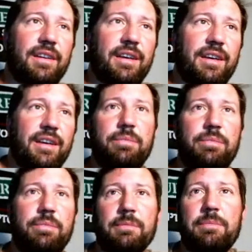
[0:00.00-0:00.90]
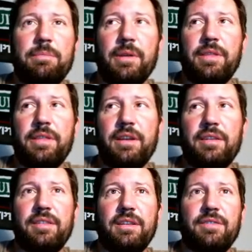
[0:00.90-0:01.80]
I don't put them up on Theta
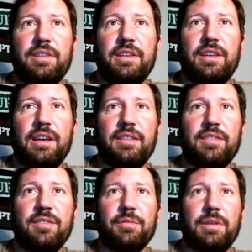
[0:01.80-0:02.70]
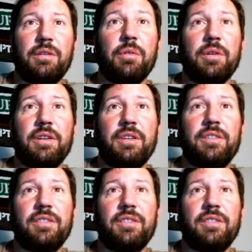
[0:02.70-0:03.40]
TV as recorded.